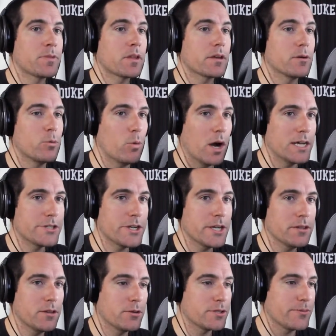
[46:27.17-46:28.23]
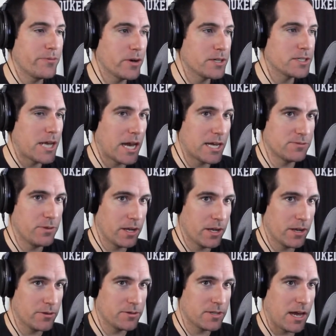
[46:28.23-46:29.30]
Watching those first heist
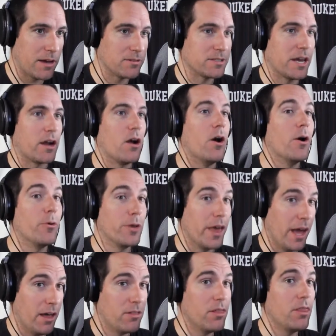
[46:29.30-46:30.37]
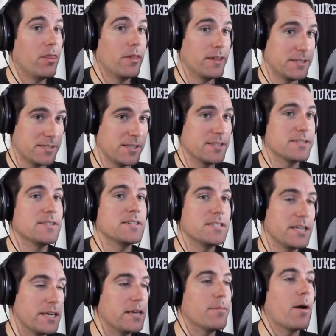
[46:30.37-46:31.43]
videos, I was like, oh yeah, this is the
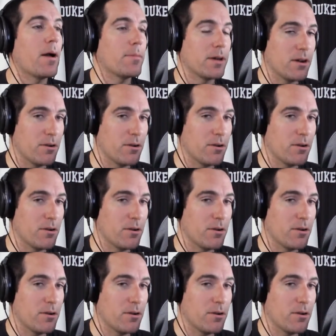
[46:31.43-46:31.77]
team I'm going